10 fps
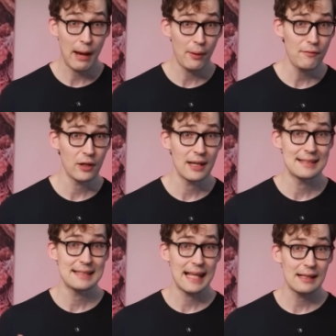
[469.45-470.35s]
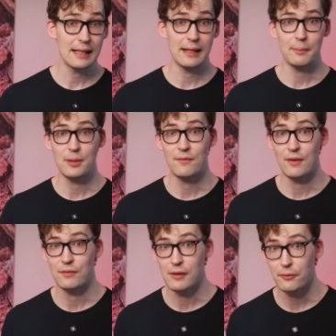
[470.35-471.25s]
However, acetylating
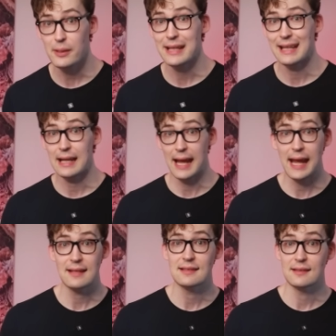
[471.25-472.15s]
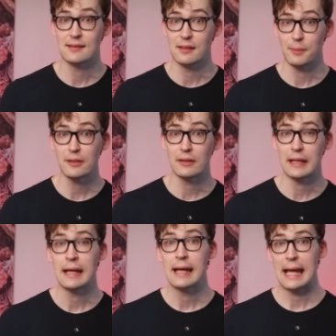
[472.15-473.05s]
p53 can enhance its stability